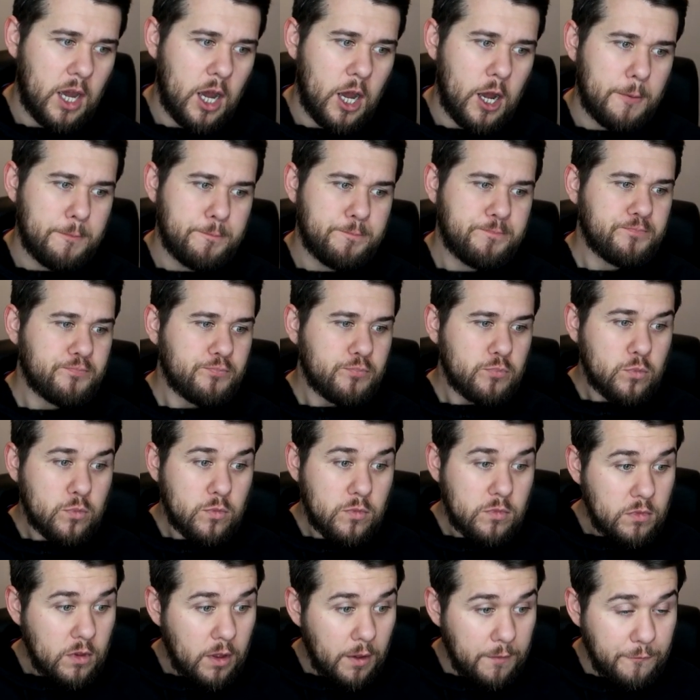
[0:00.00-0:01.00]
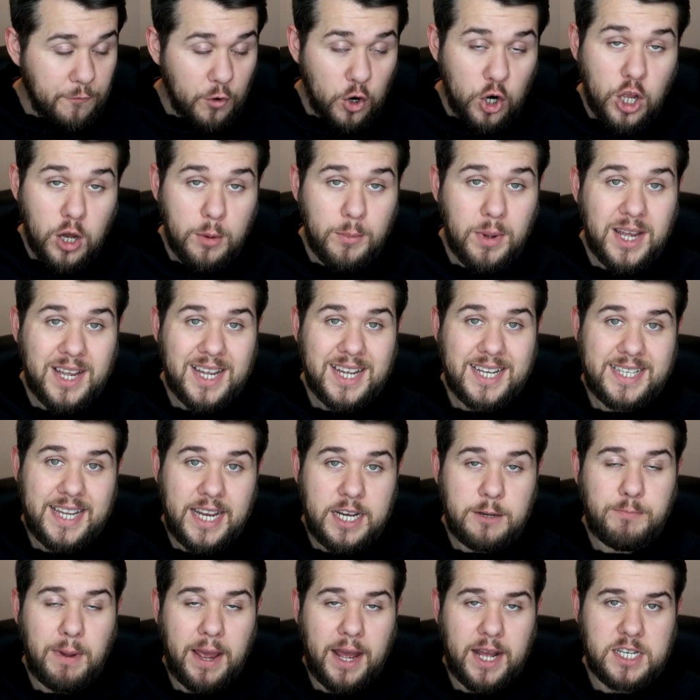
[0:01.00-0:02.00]
Fulham
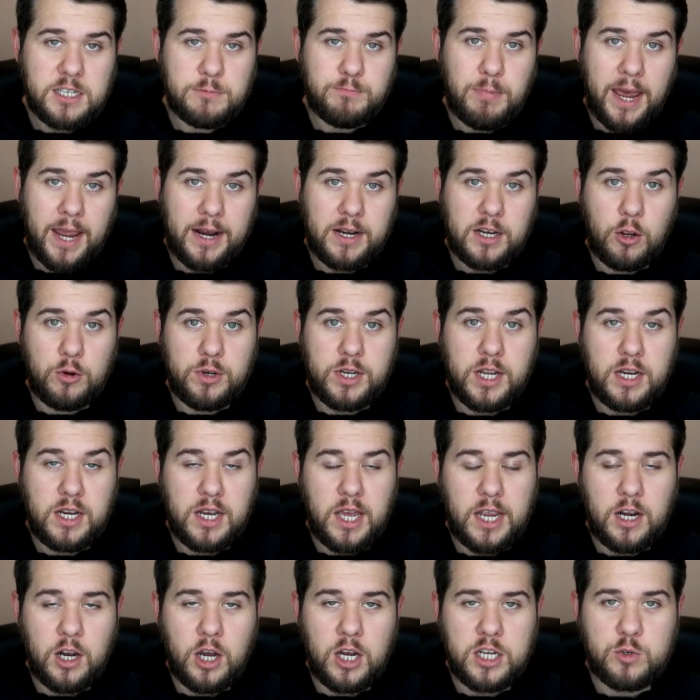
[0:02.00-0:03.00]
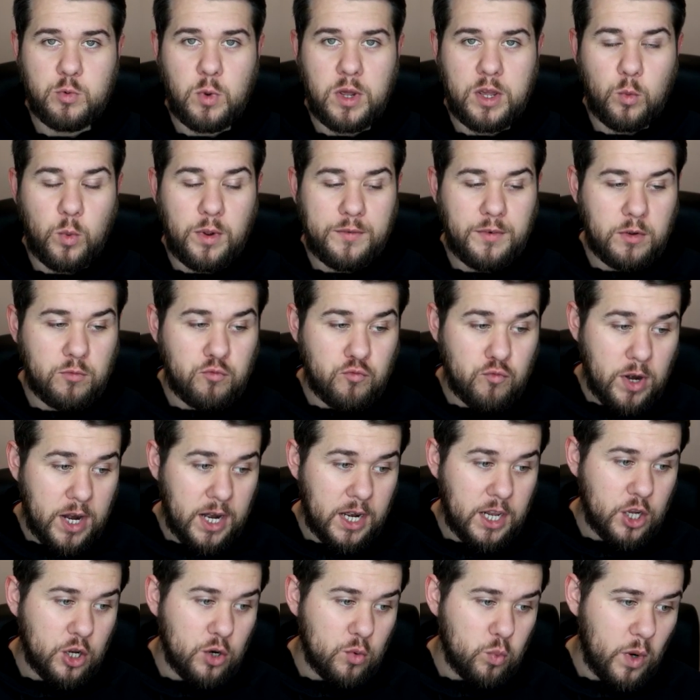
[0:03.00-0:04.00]
did bounce back, though, didn't they, last week, with a
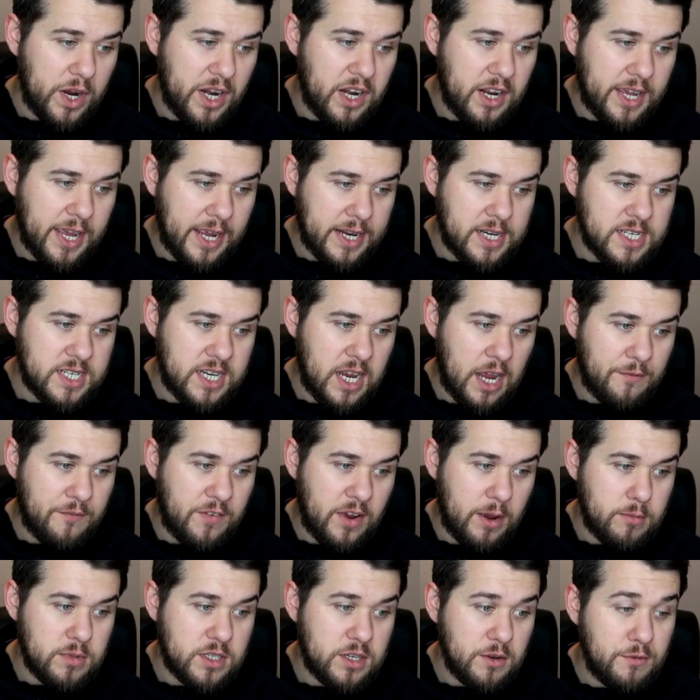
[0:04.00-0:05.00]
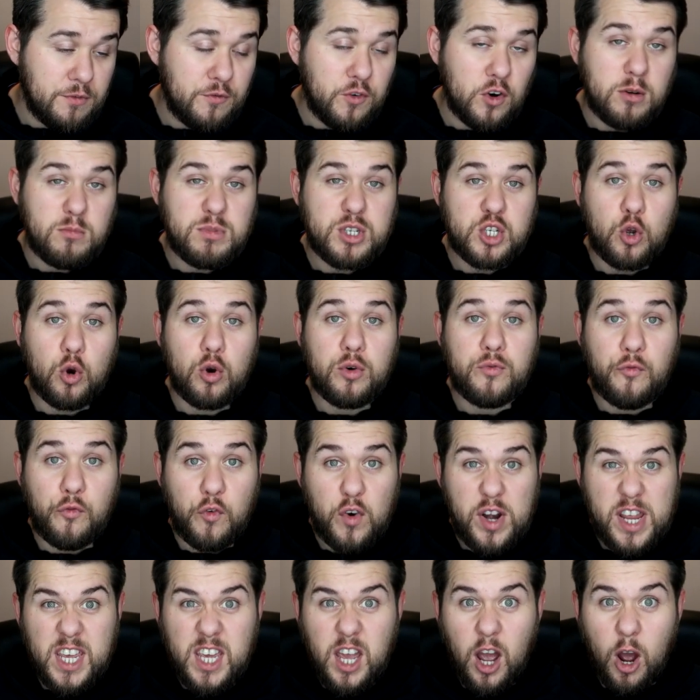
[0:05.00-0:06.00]
really good win against Southampton. Fulham scored
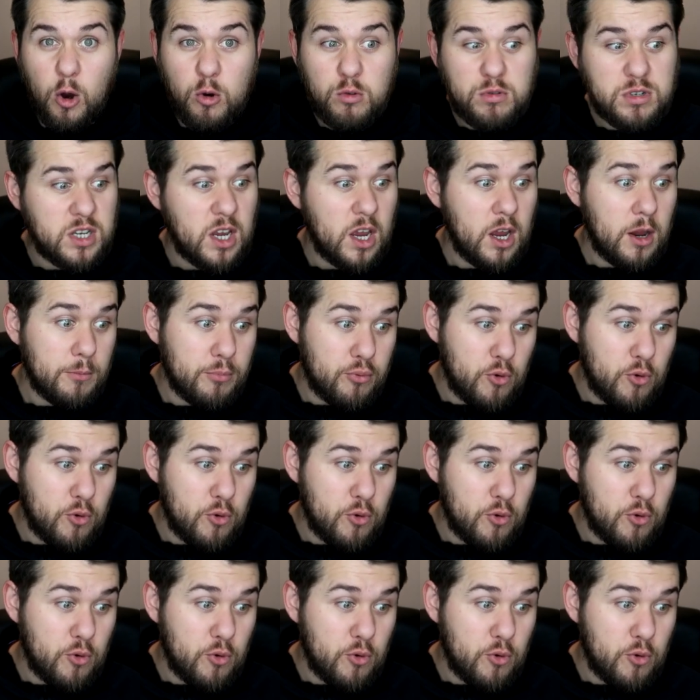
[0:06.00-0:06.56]
3 goals.